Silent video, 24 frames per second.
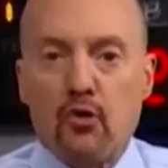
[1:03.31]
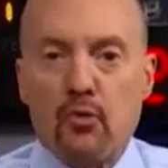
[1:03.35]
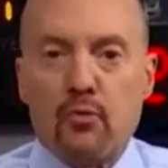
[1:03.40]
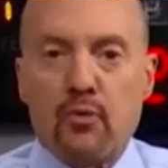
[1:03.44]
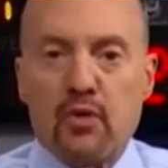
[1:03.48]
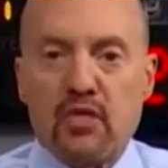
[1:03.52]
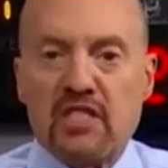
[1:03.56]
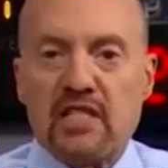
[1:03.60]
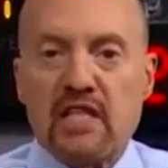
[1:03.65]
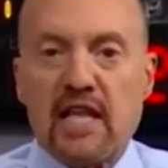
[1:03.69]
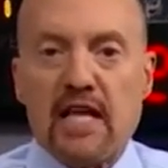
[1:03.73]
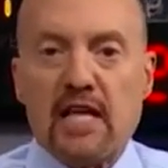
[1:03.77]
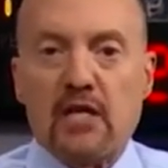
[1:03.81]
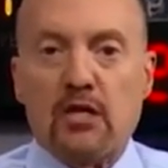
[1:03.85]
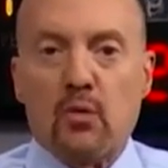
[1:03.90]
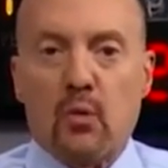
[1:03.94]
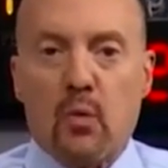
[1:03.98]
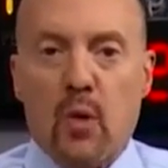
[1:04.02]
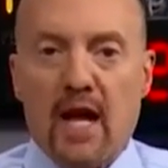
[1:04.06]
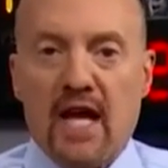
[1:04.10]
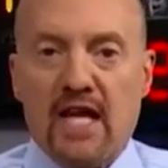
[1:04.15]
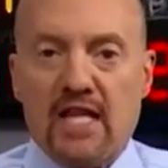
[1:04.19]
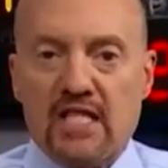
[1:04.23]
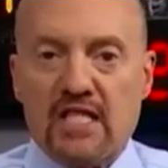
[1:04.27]
was laid to
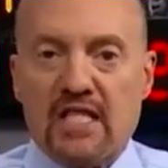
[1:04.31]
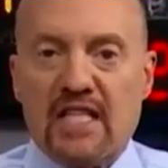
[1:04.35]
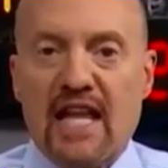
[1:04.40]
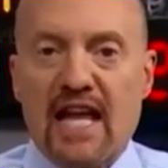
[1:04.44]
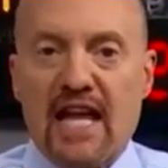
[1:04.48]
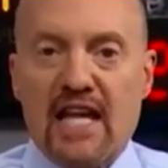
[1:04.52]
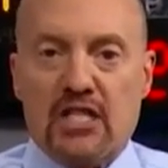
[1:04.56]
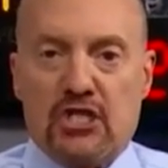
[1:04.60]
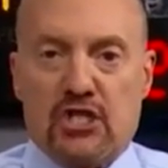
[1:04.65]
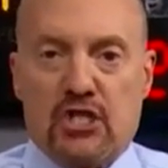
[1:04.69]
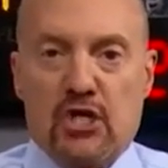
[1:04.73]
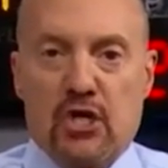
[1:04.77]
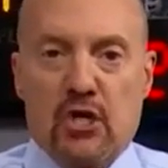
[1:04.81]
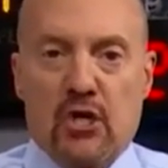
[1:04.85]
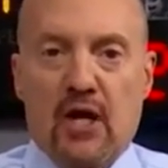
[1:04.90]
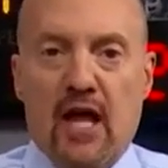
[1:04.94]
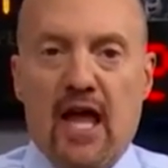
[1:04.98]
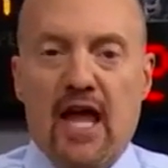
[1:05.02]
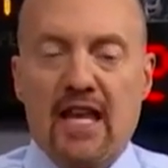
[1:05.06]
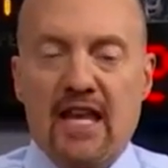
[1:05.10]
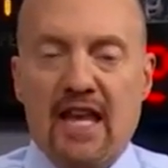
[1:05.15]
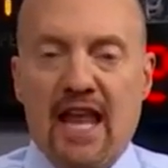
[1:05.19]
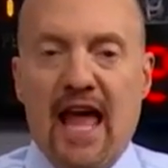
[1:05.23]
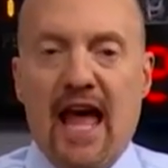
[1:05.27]
waste last year
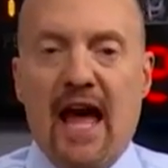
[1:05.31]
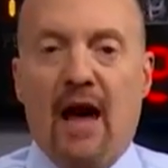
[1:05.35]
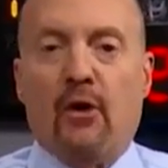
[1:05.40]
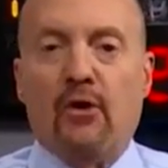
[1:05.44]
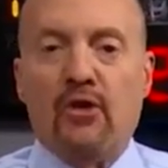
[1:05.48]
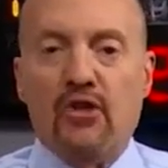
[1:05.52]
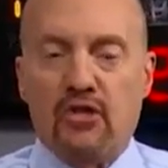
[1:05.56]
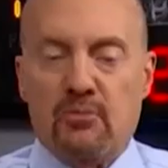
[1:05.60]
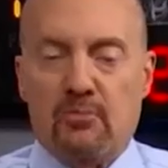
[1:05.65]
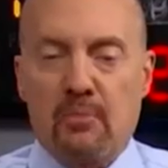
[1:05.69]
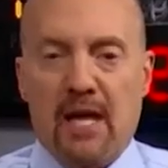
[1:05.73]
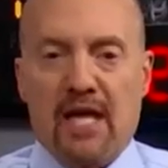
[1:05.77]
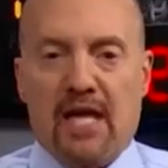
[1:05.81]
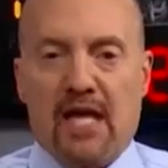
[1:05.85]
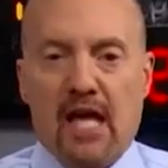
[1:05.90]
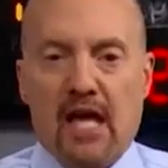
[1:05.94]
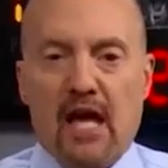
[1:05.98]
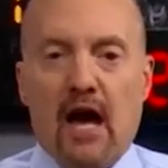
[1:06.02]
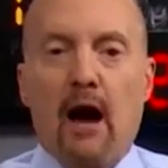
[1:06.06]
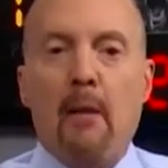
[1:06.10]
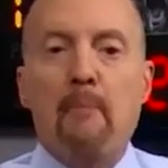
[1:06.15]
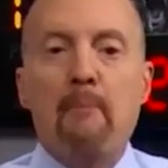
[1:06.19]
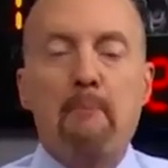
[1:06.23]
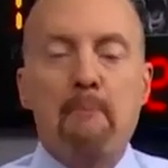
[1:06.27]
and now is making a
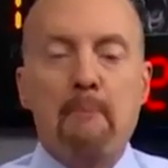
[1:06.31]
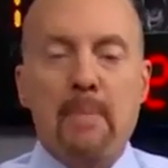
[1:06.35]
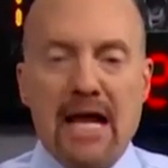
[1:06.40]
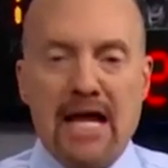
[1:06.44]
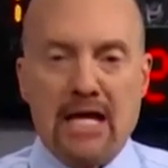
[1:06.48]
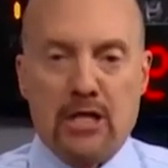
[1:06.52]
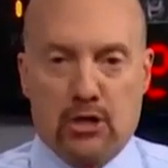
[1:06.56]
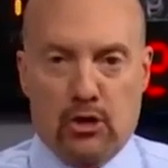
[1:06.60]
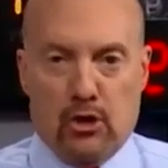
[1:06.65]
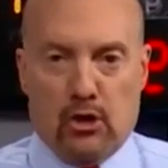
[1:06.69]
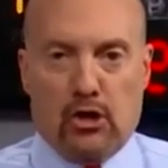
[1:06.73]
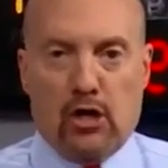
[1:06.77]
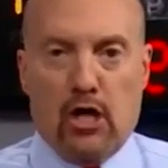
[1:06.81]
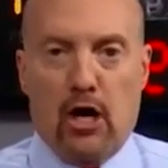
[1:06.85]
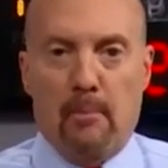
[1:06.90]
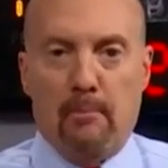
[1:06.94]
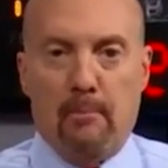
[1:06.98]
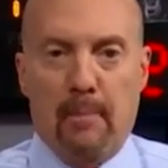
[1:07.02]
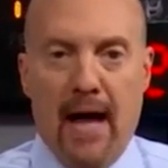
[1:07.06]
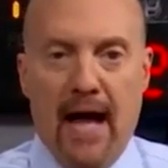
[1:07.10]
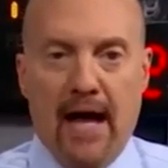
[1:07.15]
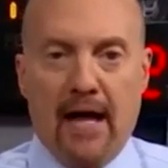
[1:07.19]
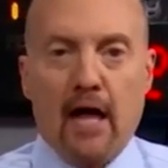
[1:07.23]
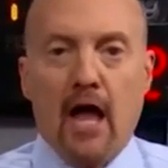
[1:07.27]
major
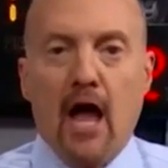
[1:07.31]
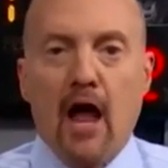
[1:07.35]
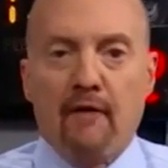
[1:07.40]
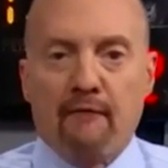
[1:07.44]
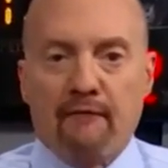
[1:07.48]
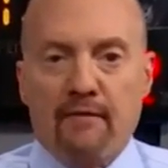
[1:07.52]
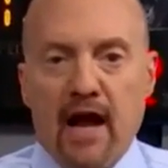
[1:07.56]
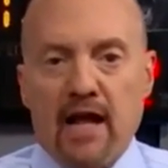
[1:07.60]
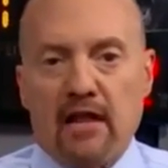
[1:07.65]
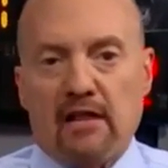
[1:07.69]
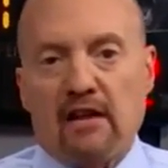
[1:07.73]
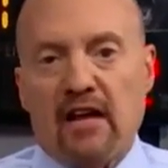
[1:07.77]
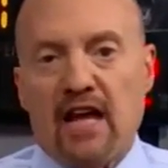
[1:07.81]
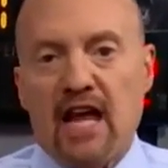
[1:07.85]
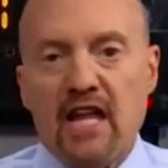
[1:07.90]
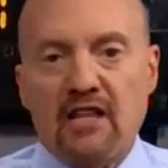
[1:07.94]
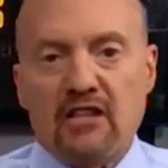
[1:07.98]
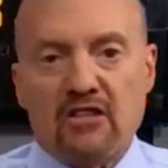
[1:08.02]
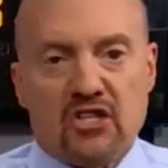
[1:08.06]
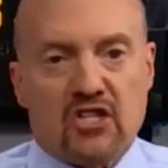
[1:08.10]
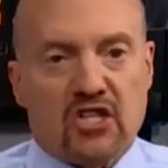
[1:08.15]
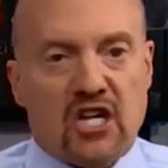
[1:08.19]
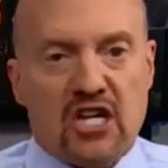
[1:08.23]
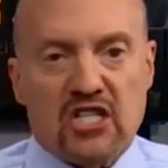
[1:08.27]
comeback. Frankly, I hate to
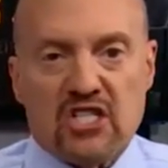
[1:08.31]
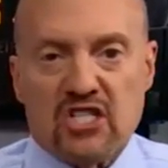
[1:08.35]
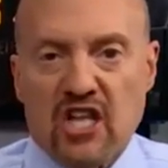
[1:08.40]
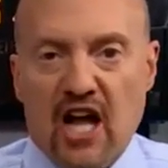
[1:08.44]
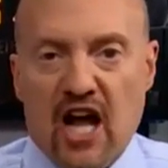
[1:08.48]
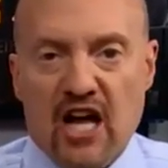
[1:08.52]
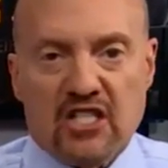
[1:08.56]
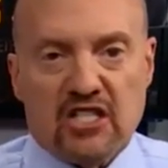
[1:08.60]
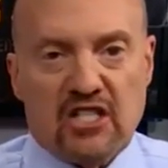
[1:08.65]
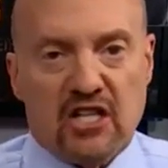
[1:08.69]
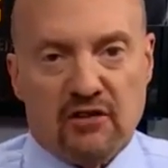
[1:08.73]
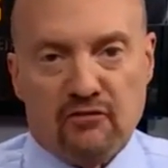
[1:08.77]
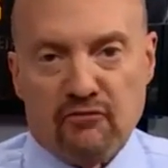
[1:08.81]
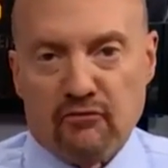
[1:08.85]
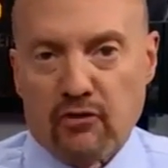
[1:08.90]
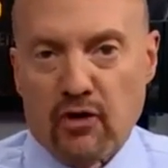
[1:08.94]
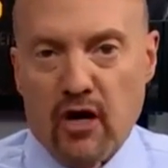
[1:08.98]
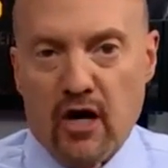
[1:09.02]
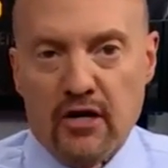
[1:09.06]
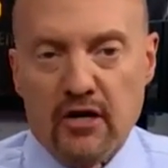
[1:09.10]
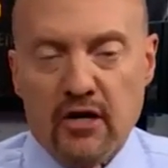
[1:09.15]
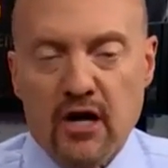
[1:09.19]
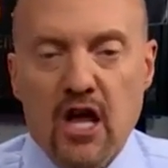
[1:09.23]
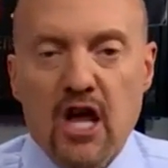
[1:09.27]
chase stocks that have
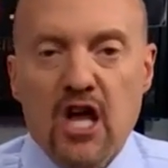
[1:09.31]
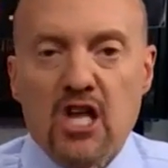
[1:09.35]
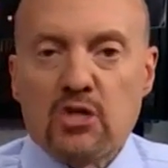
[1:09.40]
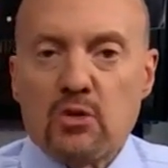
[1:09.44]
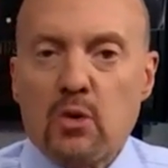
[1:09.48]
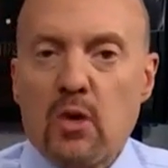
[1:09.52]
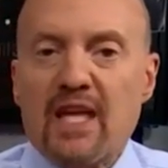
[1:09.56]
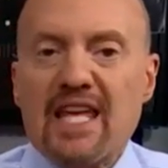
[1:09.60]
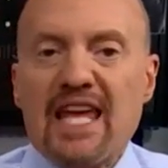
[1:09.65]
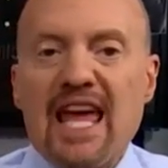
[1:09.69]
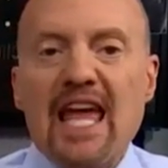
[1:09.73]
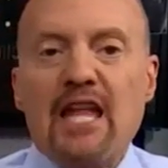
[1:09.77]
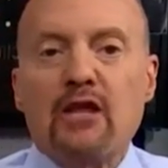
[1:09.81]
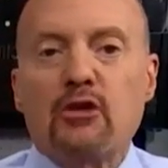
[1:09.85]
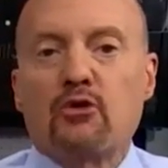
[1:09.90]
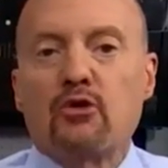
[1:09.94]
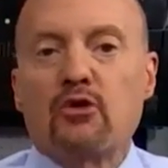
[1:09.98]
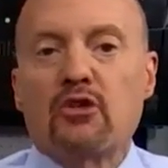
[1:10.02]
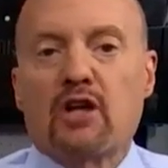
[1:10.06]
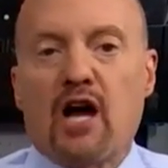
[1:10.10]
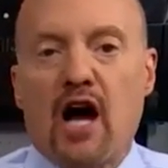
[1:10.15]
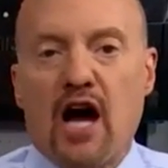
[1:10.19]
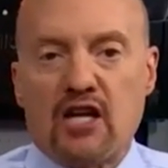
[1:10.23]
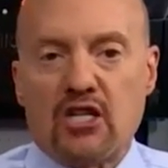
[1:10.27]
run, so I can't in good
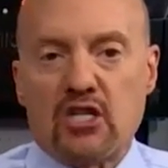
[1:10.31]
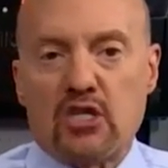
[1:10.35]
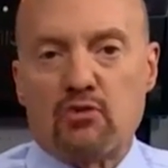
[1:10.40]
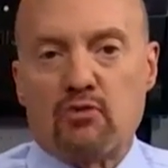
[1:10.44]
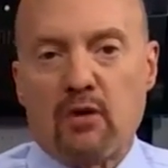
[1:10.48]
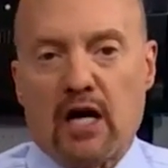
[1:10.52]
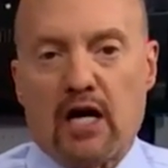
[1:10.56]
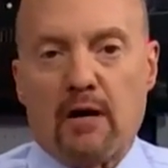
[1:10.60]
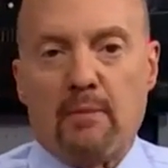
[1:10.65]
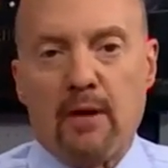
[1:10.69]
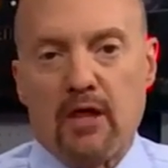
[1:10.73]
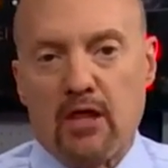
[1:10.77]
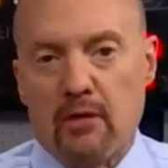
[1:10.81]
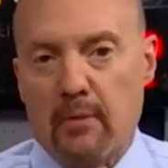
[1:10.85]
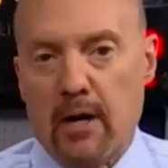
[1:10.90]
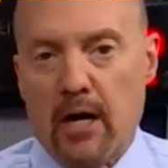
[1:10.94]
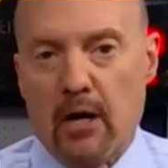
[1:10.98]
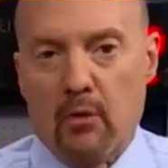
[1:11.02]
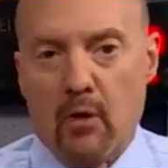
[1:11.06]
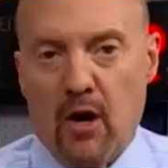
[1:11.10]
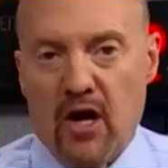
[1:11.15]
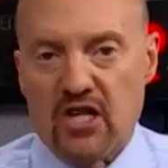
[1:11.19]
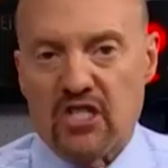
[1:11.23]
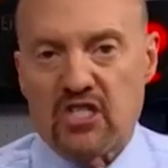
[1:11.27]
conscience recommend the
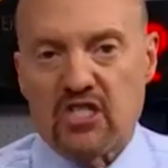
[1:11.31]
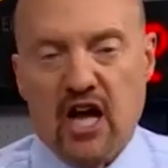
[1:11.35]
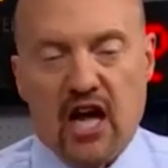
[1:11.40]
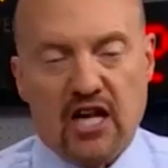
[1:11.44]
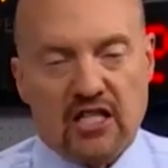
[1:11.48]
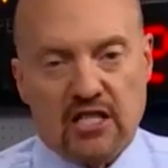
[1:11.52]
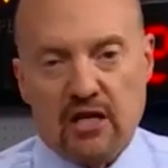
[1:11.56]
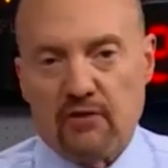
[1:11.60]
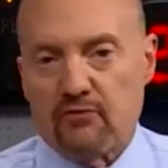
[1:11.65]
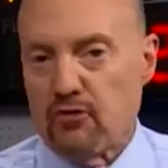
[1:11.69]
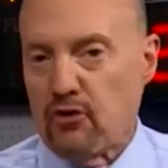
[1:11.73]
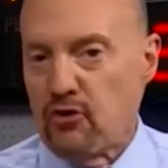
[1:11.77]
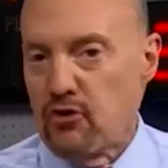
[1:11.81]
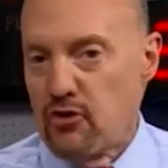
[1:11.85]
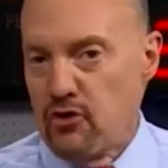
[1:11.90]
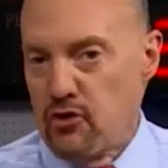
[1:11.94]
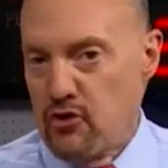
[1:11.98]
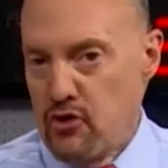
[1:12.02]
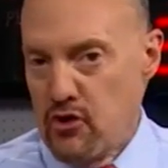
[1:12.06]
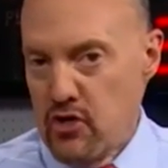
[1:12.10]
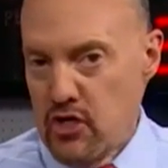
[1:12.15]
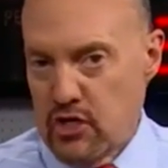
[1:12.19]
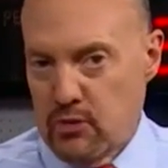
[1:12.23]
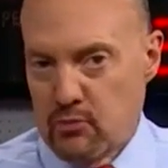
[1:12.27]
marijuana stocks after
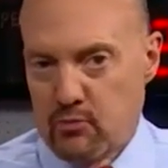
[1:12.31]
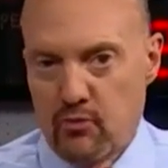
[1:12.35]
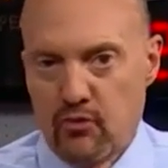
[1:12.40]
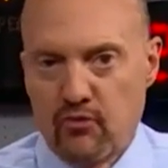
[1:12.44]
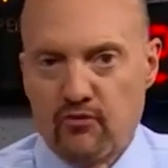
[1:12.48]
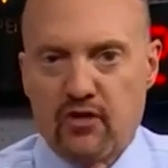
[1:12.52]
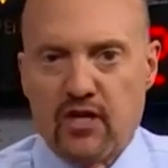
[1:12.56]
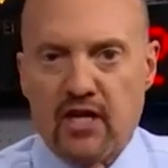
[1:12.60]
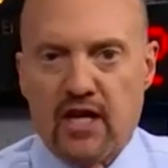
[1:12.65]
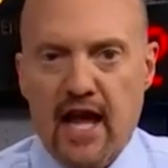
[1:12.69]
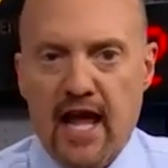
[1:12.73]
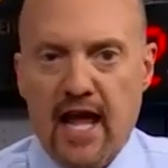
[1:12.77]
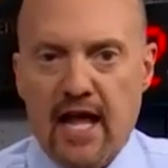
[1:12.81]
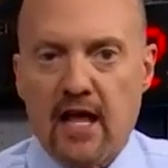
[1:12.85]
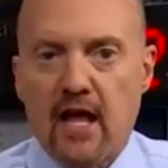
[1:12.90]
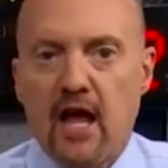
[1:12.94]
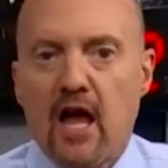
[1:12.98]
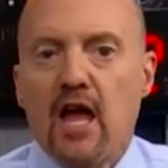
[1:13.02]
this move today.